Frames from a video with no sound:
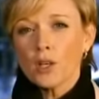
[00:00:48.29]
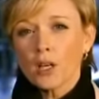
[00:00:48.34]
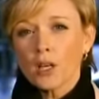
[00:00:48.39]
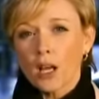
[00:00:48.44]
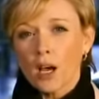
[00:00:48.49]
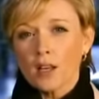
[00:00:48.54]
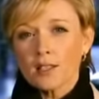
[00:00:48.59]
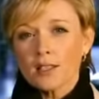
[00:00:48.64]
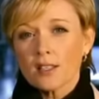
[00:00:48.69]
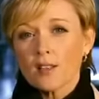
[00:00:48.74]

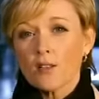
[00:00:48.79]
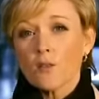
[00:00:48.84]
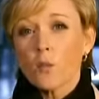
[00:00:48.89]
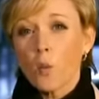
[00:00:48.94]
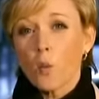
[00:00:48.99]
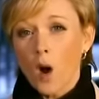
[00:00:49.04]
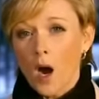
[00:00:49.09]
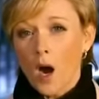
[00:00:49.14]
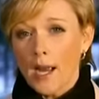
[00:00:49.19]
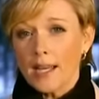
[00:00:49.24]
glasses of
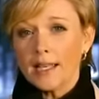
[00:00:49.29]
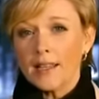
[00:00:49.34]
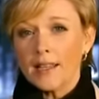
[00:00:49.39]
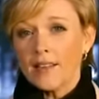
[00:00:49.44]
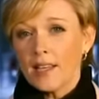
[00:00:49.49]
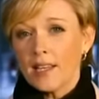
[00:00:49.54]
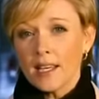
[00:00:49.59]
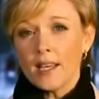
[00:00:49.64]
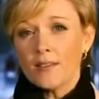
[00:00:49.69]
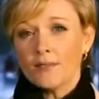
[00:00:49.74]
wine in
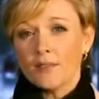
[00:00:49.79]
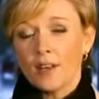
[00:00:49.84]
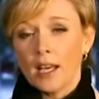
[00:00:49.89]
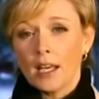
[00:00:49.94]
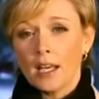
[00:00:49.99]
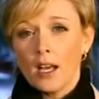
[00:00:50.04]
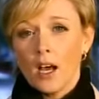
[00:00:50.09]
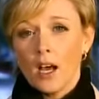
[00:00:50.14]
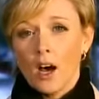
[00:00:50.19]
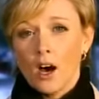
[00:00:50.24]
the
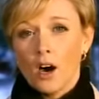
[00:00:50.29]
evening,